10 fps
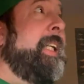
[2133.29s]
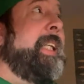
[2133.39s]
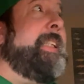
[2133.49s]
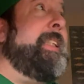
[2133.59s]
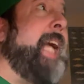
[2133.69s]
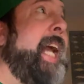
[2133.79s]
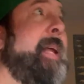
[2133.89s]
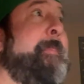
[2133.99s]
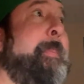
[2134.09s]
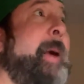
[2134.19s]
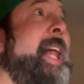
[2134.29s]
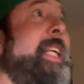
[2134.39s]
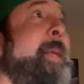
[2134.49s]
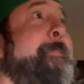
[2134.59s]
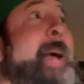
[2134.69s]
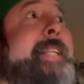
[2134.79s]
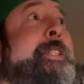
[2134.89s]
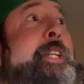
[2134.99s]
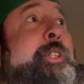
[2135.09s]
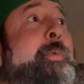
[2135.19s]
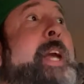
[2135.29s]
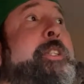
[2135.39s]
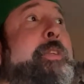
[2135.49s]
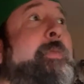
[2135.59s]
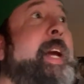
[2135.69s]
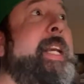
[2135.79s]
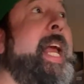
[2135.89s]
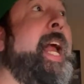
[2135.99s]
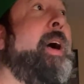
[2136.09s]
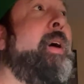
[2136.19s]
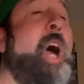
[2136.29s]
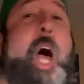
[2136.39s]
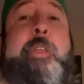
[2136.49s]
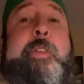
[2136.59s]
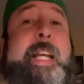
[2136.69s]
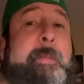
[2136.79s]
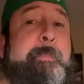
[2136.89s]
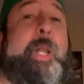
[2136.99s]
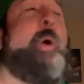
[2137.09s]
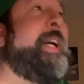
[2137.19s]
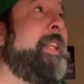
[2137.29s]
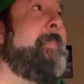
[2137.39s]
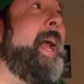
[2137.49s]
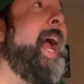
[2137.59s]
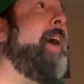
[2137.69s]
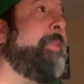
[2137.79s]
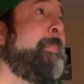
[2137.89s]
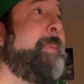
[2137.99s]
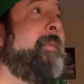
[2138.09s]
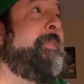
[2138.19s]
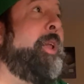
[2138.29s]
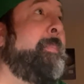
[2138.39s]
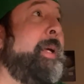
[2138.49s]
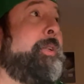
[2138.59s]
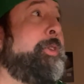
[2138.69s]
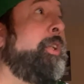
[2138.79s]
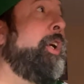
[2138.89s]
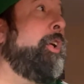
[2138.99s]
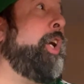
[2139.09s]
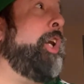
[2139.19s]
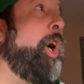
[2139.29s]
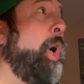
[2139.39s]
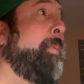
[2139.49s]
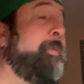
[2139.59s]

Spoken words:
This is kind of probably the best situation right now, other than blowing them out, the Buffalo Bills could have hoped